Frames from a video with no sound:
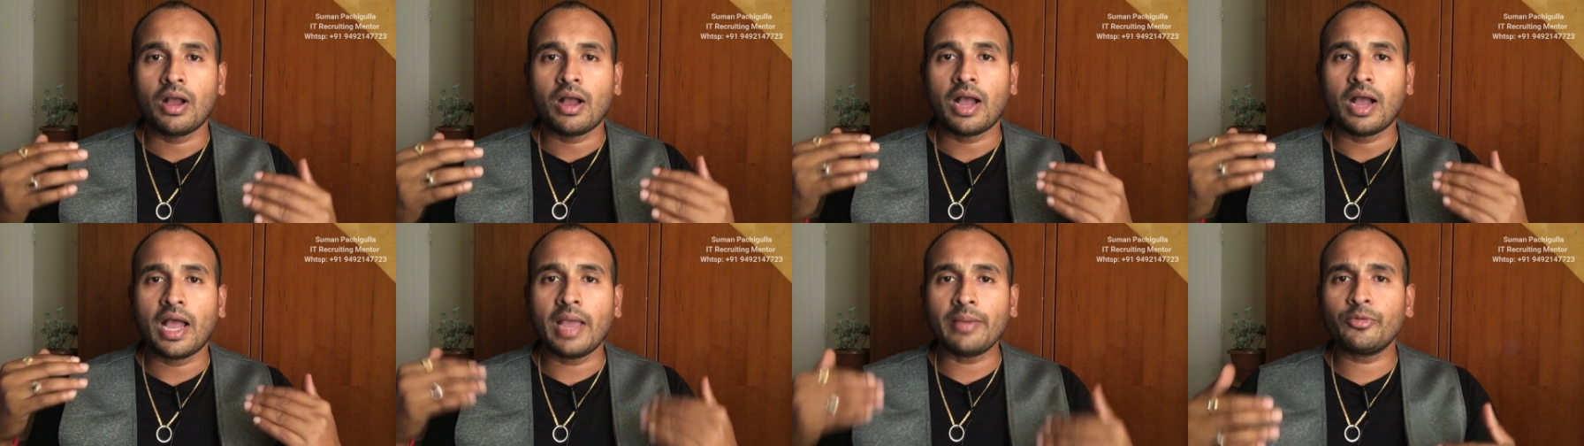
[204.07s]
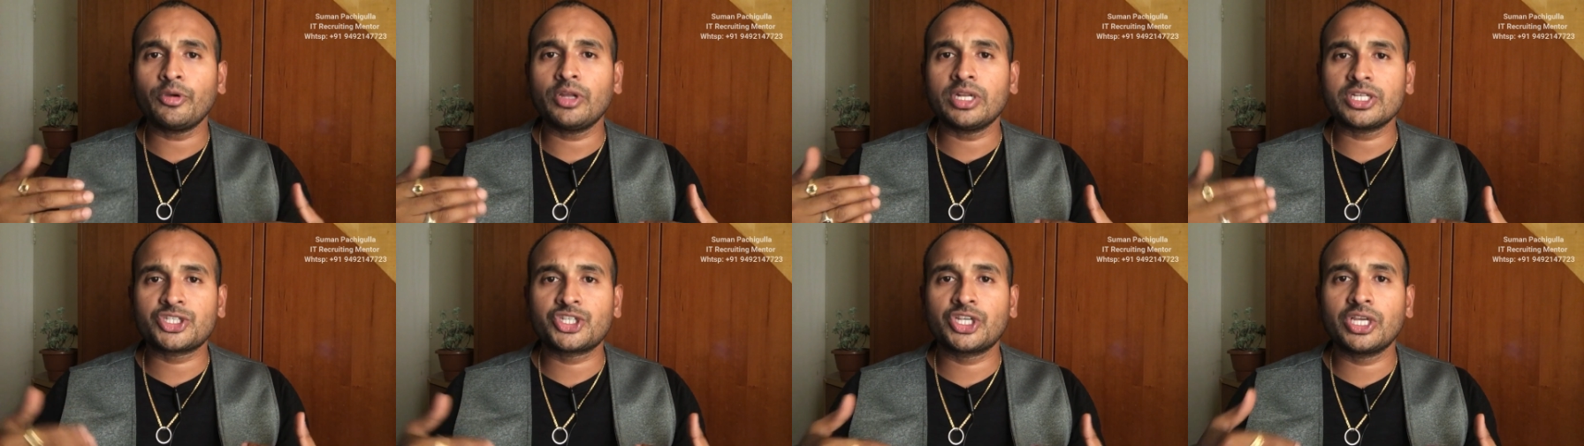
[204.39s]
I'm
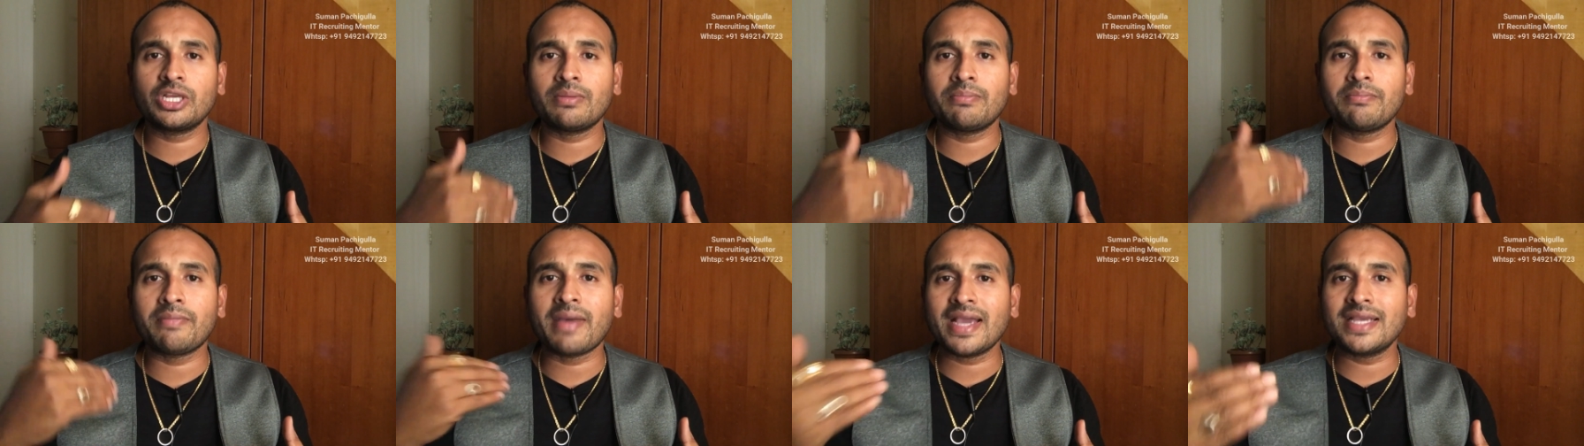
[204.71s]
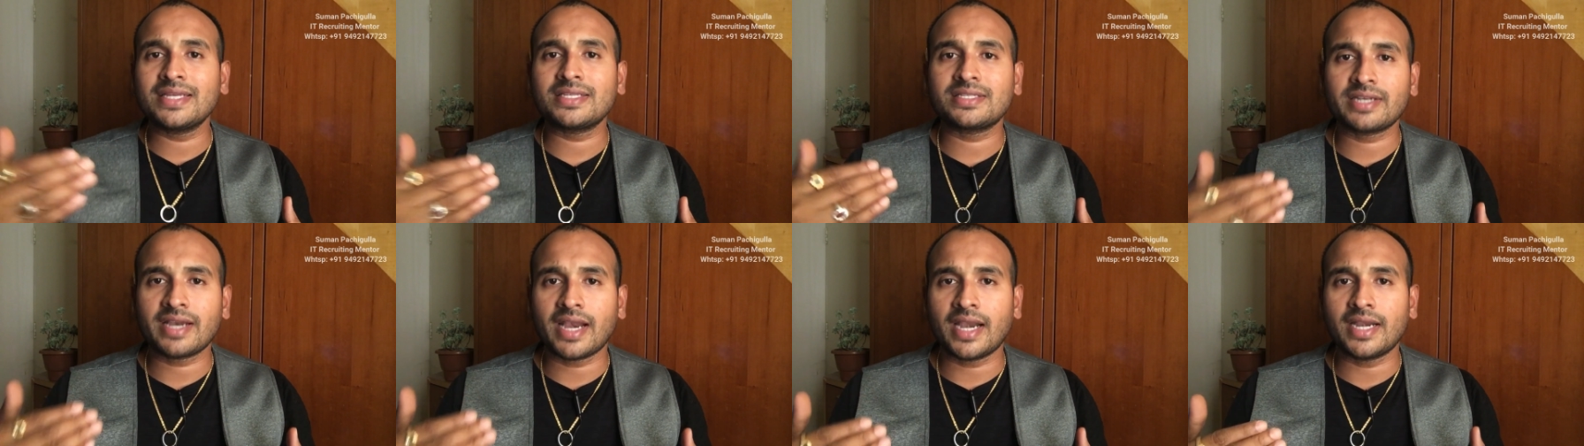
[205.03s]
going to share my
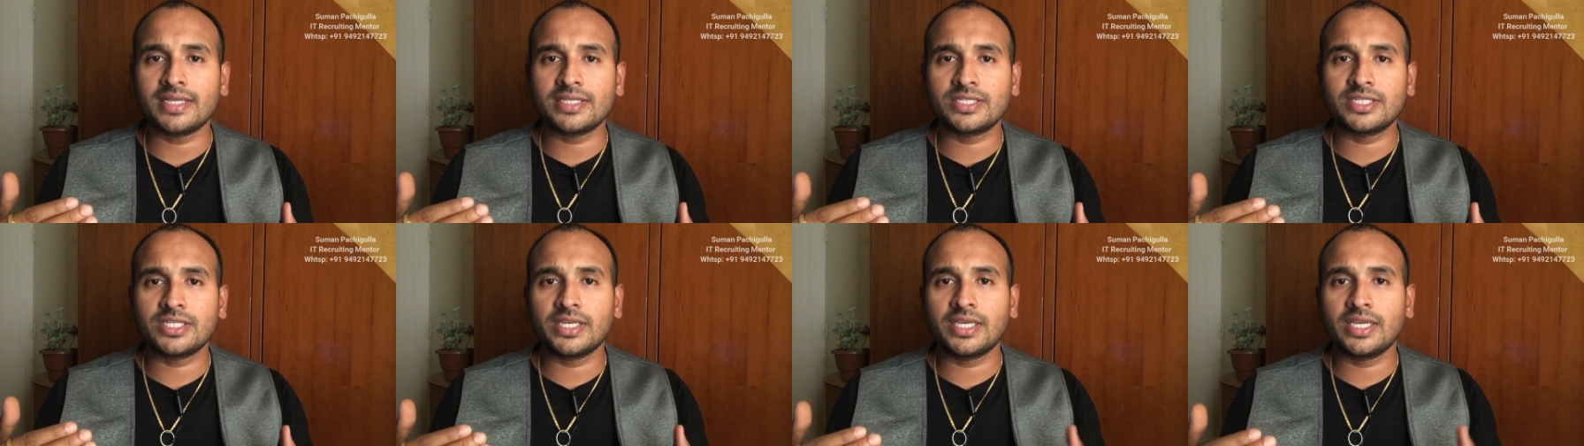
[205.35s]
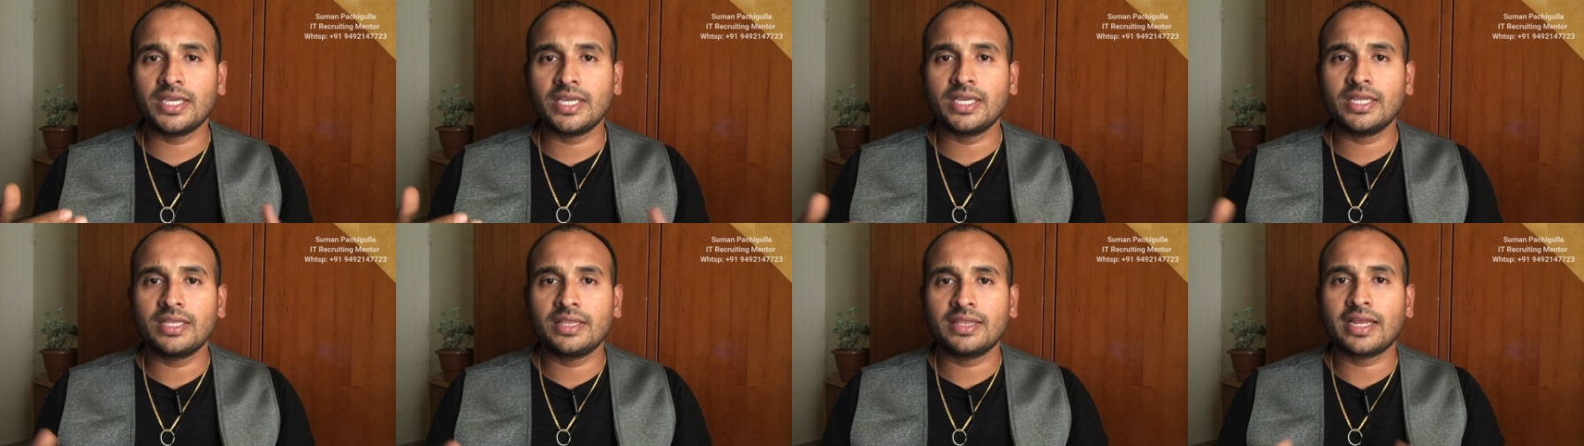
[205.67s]

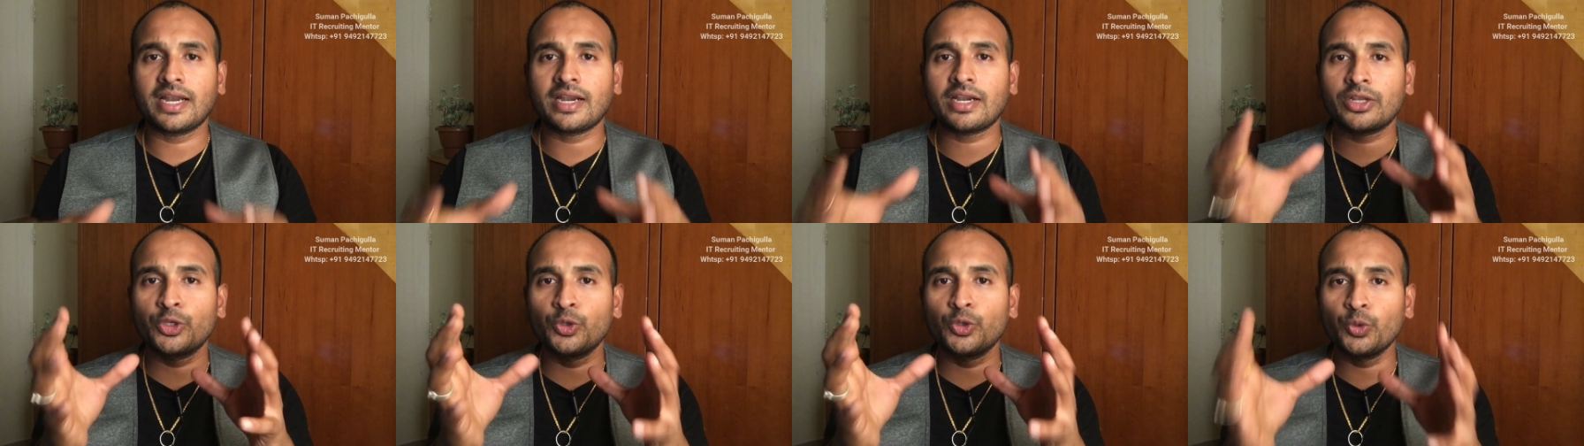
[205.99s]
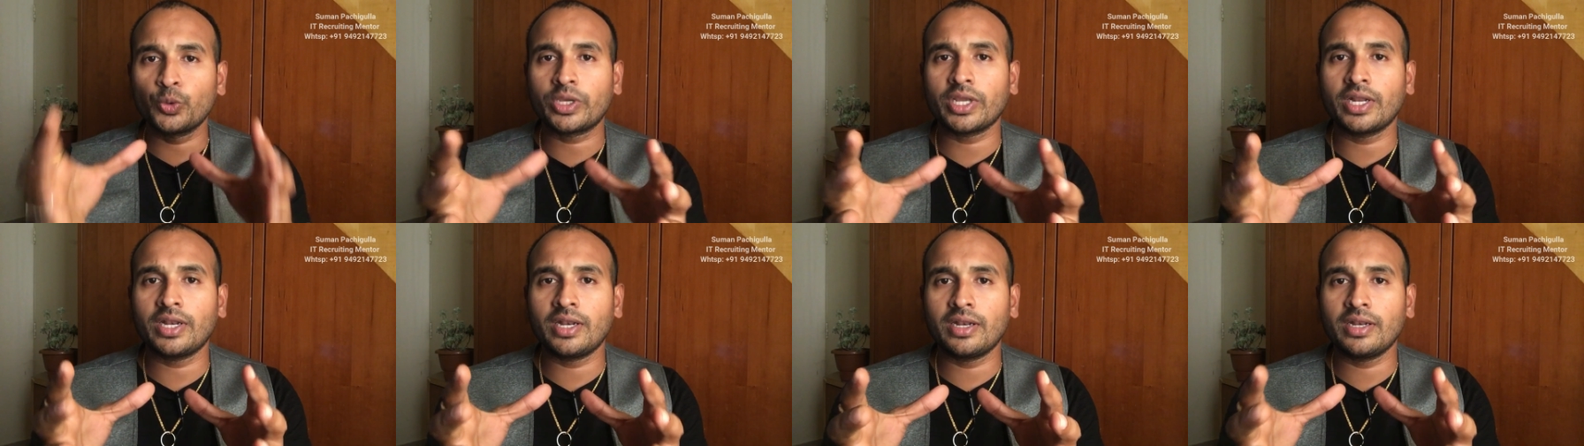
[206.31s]
strategy that you
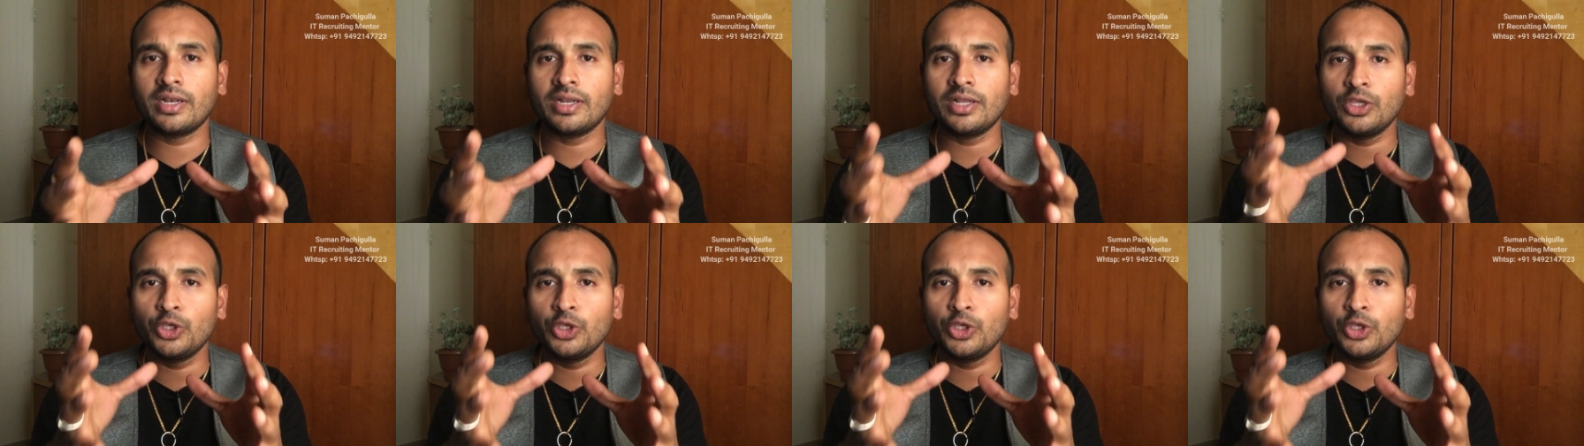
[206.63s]
can